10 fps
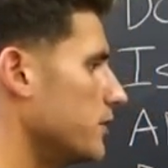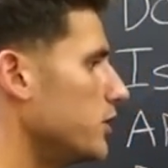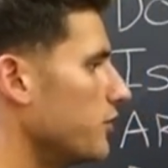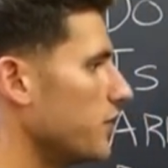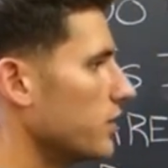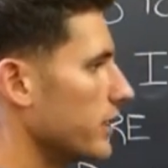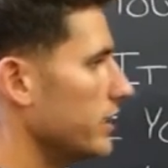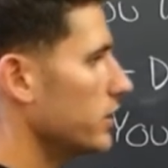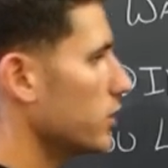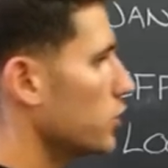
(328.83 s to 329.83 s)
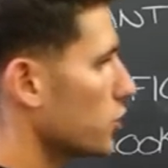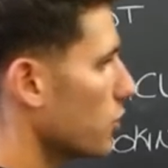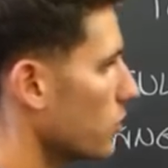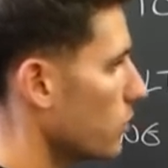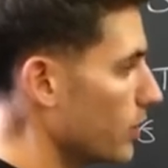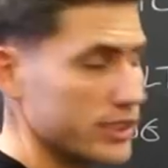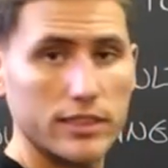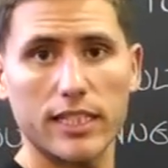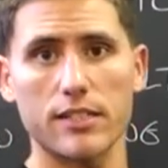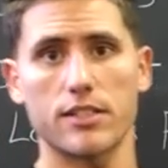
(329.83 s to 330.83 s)
You feel in control when
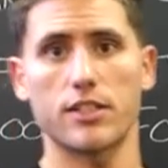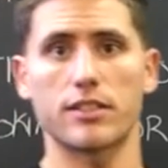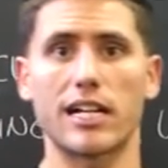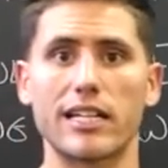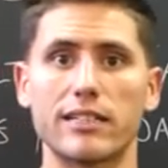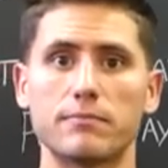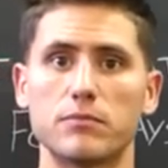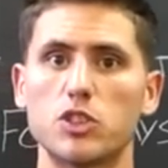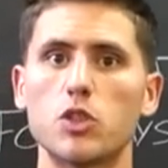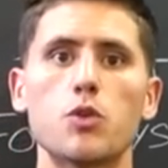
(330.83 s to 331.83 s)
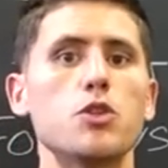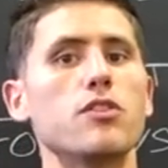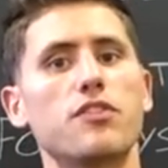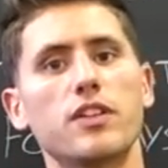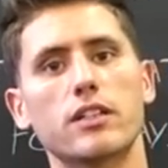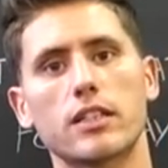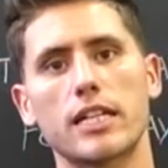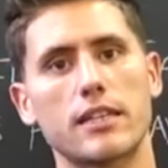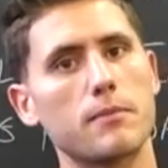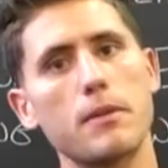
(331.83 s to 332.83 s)
sticking to your diet, so you feel
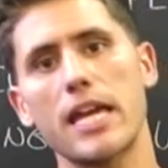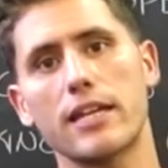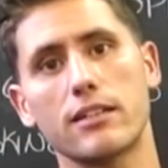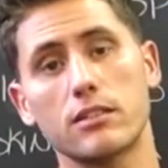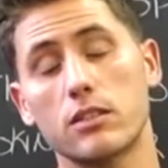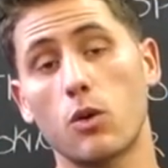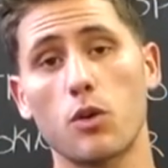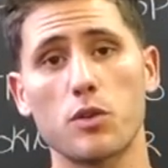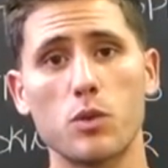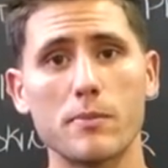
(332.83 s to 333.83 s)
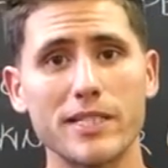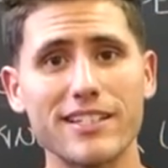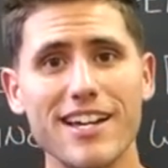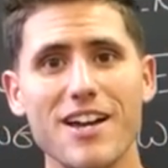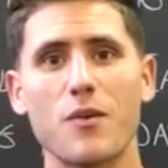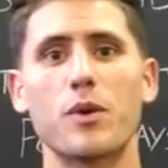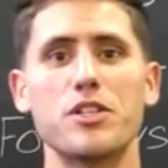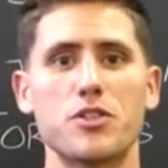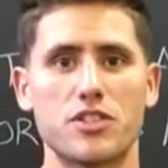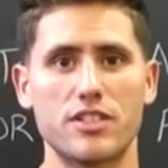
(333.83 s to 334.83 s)
like the man or the woman
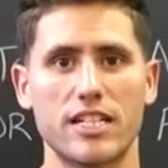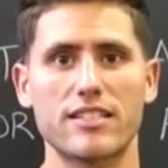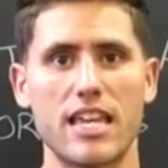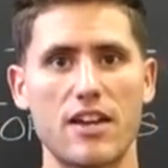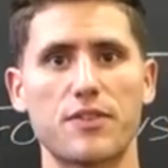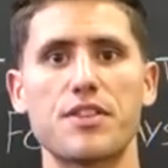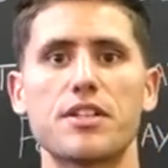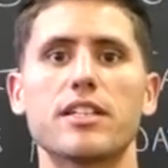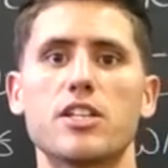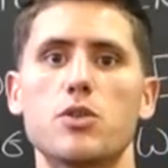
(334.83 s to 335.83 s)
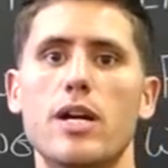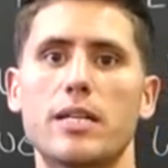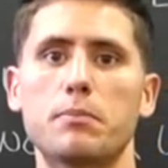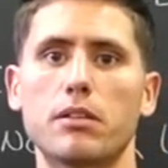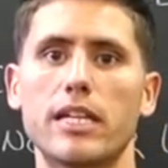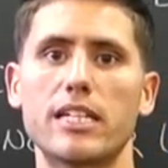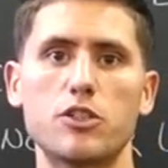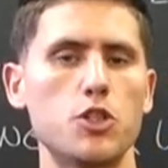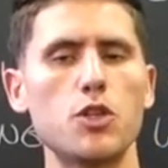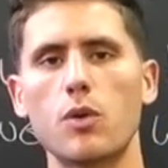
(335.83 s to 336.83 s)
when you stick to everything that you had
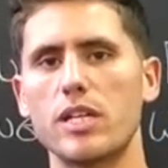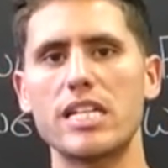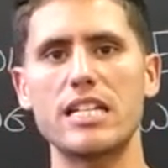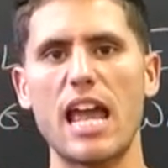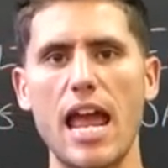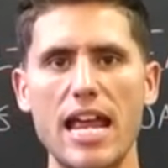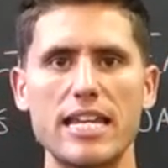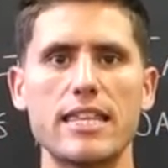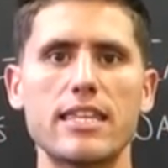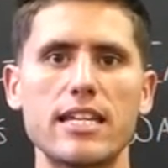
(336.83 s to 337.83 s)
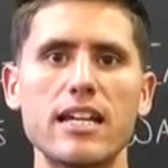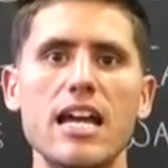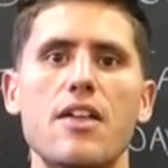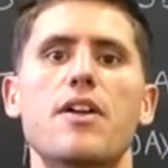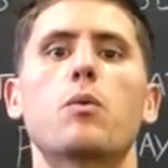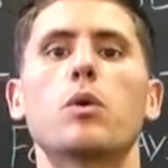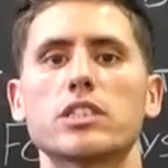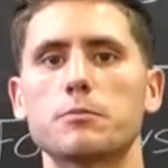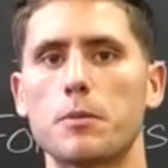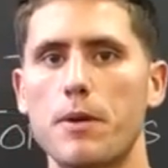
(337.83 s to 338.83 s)
planned. You don't eat anything that
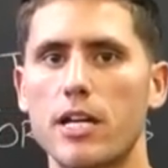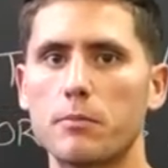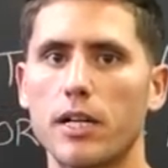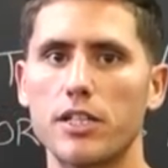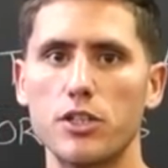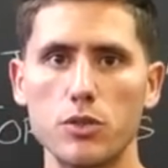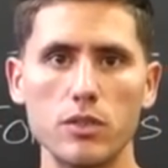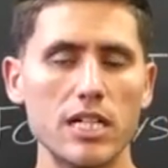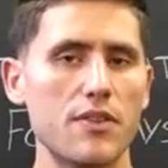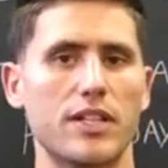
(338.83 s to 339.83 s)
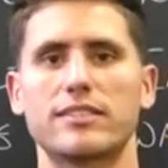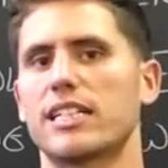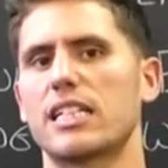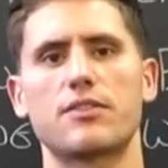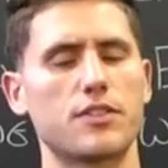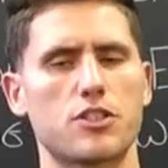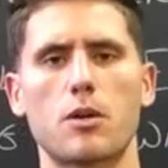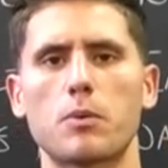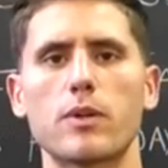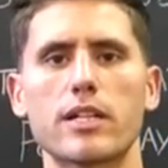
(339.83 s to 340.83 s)
wasn't prepared by you, that's not in a
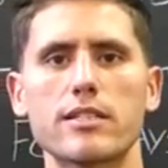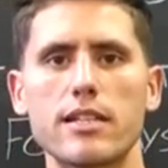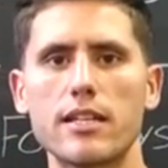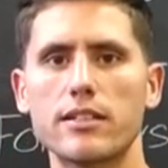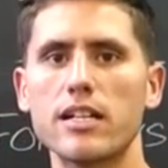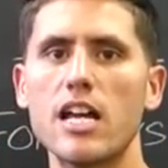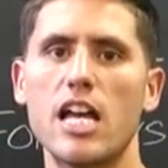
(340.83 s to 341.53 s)
Tupperware container.